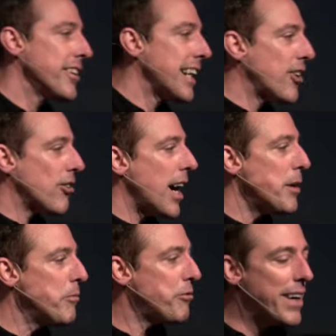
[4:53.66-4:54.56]
like
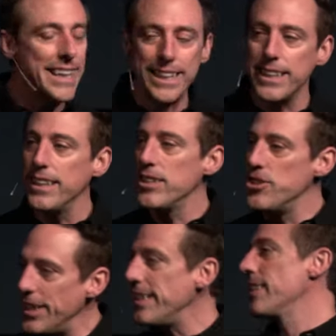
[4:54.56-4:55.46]
crime fighting
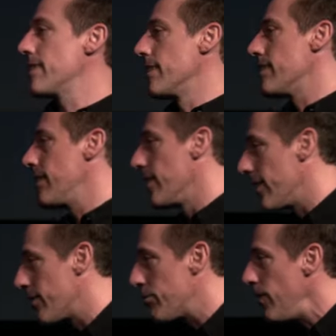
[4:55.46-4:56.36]
geniuses here
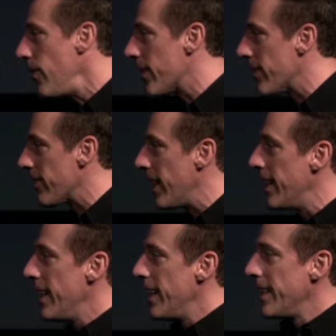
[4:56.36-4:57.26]
in Florida, right?
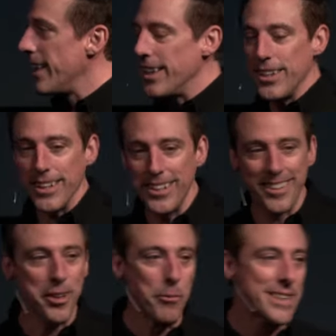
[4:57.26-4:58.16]
If
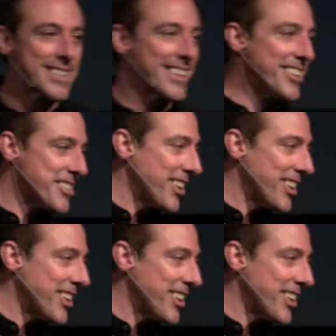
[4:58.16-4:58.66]
someone steals a